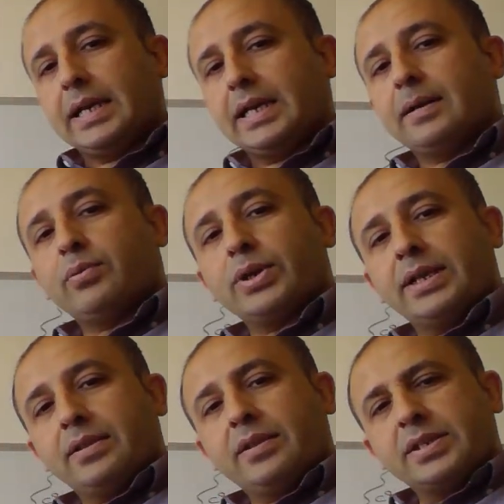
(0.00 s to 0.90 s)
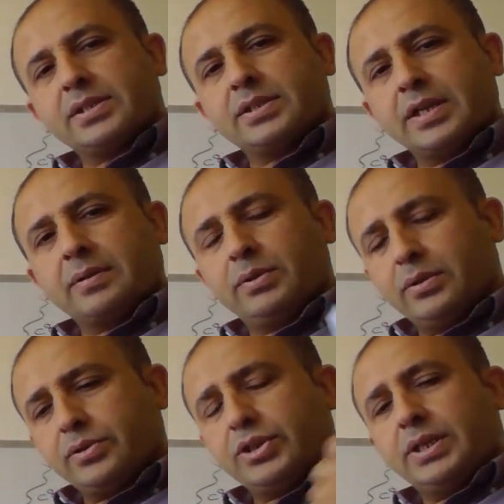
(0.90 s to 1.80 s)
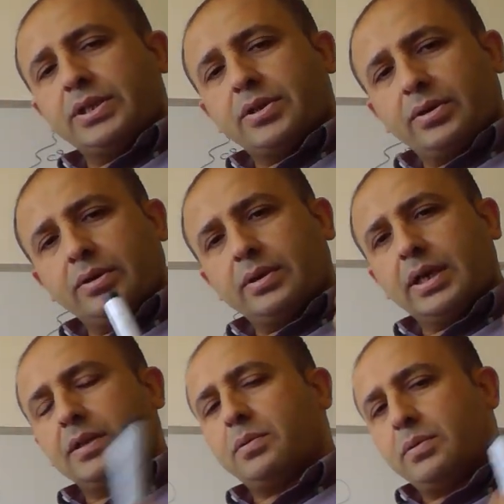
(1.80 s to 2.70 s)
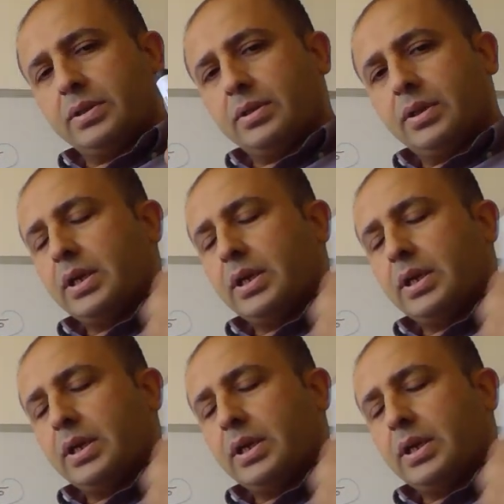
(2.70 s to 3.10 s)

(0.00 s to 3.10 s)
elaborate this terminology later on, and we will